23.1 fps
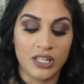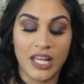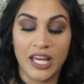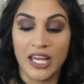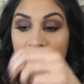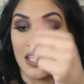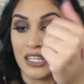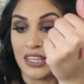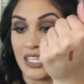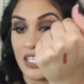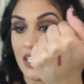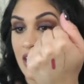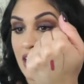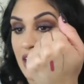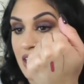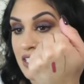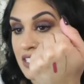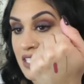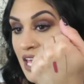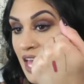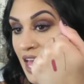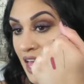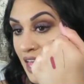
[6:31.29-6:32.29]
like
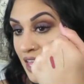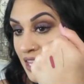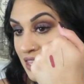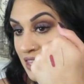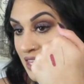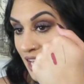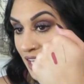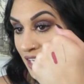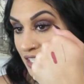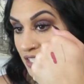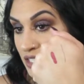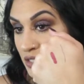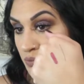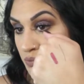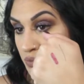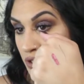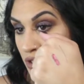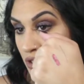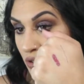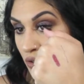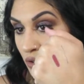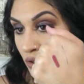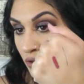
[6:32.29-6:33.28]
this. That is
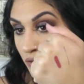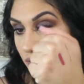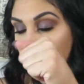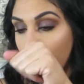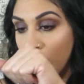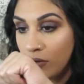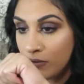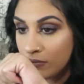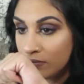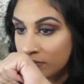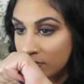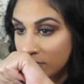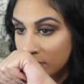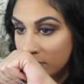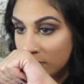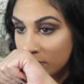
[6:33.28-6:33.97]
beautiful.